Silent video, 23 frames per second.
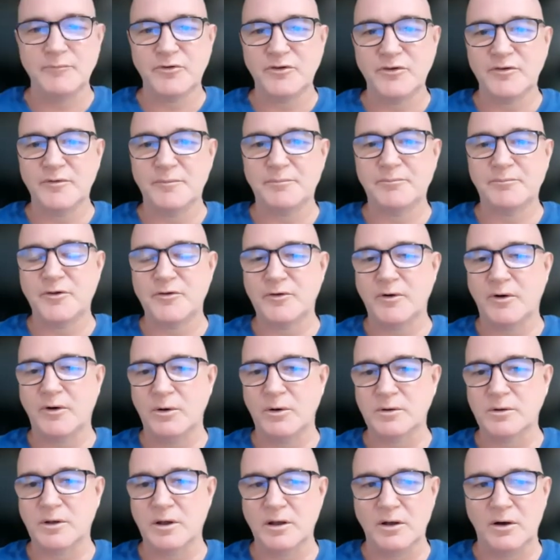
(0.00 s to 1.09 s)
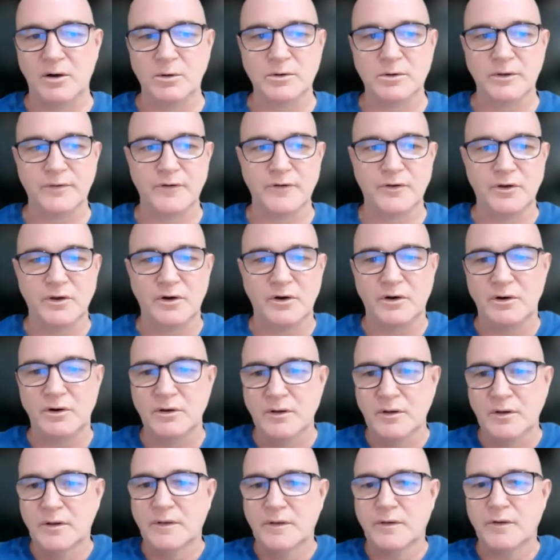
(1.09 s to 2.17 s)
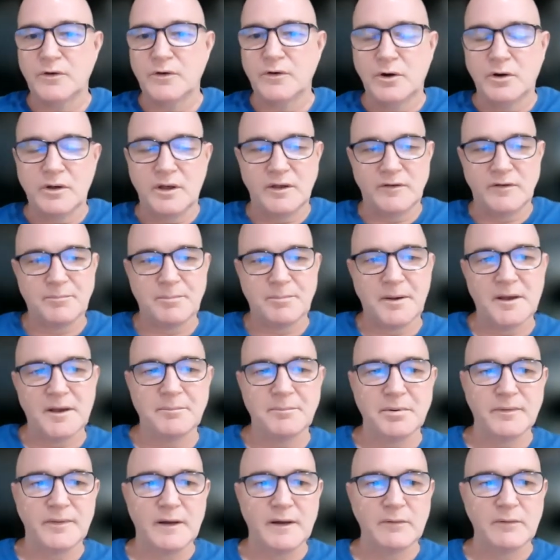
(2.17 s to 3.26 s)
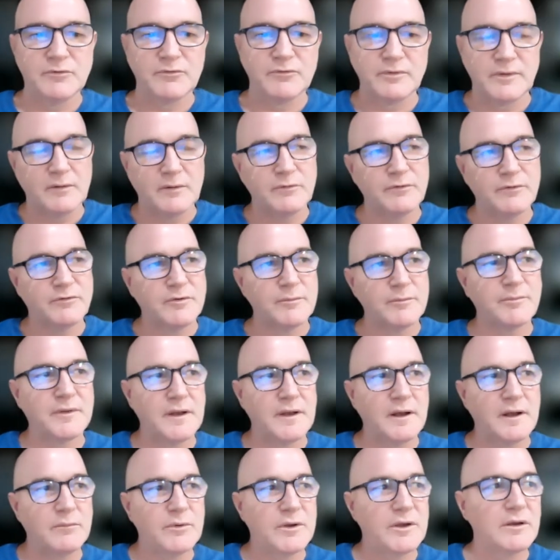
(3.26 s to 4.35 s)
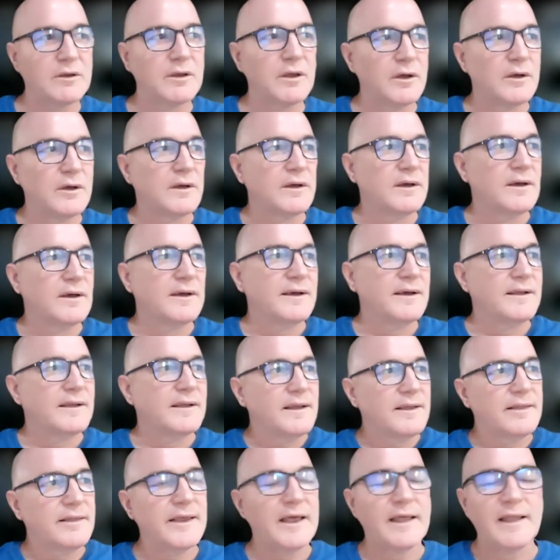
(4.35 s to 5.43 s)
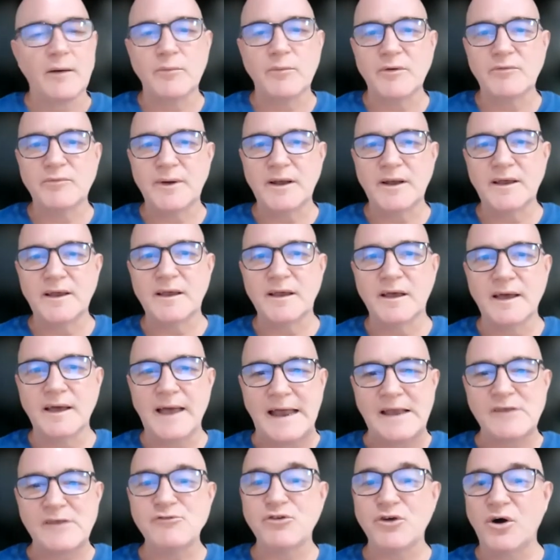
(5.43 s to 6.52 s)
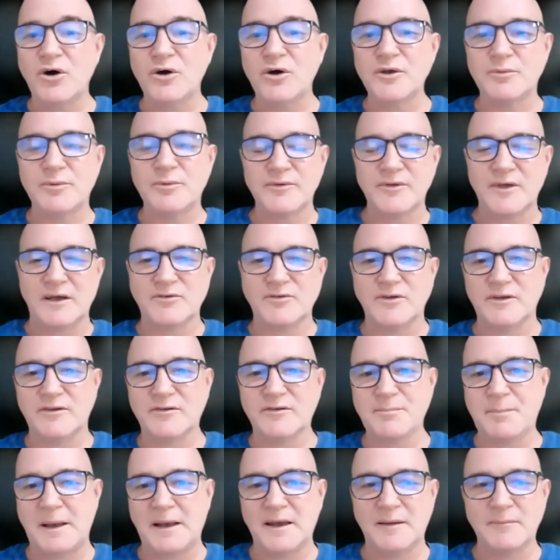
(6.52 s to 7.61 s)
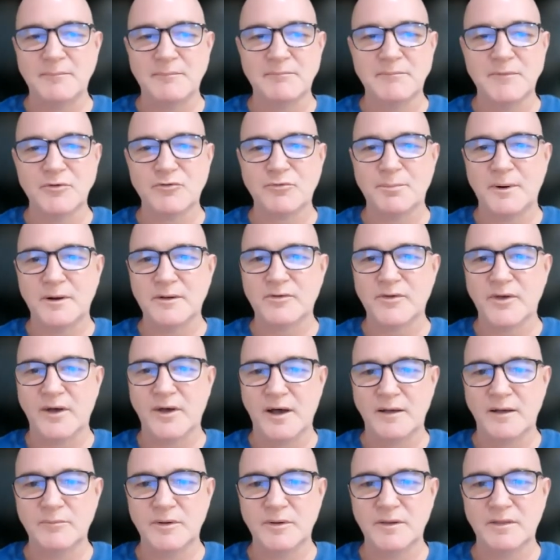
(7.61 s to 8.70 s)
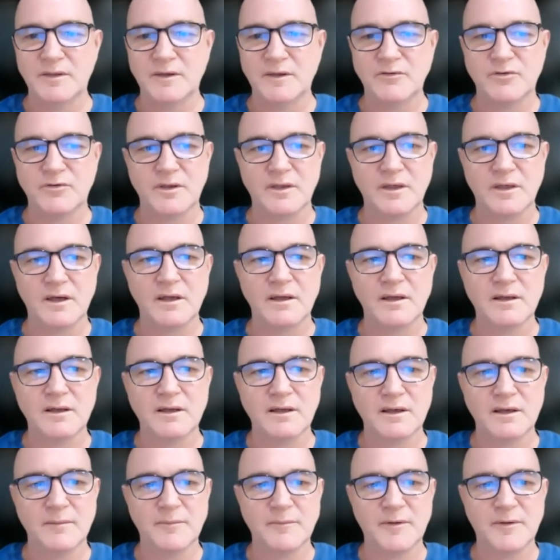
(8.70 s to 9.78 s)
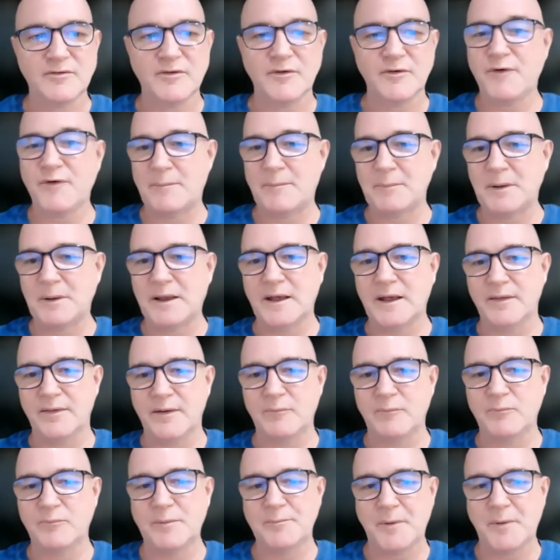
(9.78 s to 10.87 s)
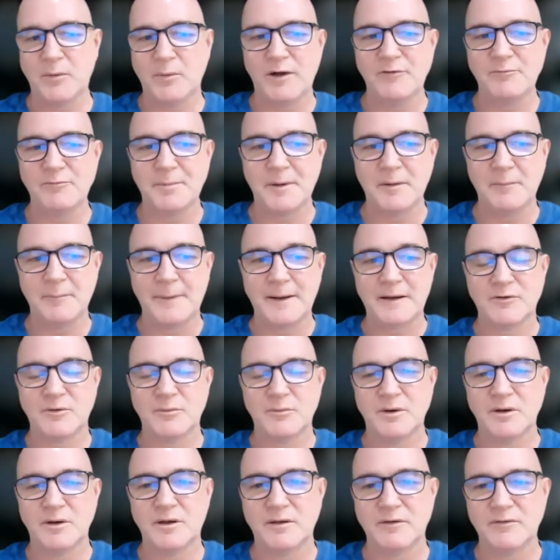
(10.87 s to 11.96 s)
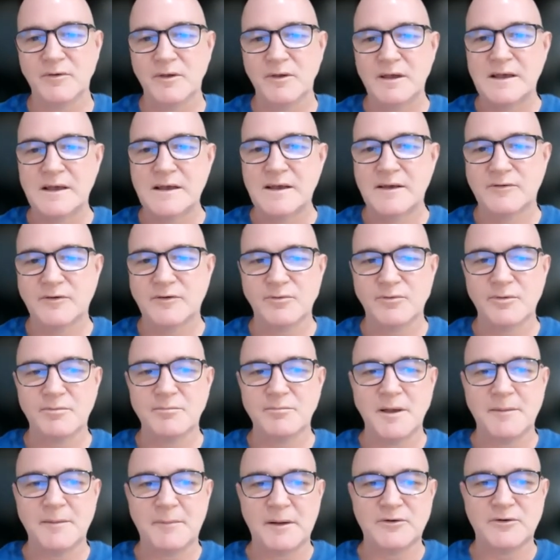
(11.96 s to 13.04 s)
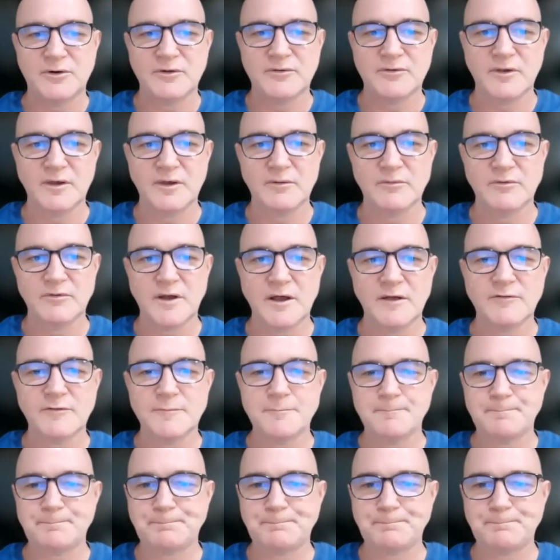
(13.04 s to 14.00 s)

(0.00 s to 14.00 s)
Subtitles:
She's a lot older than your kids, Pete. But that was something that we really enjoyed, was actually spending much more time with each other as a family. And then when my wife went back to work, is just with me and my daughter. It was nice.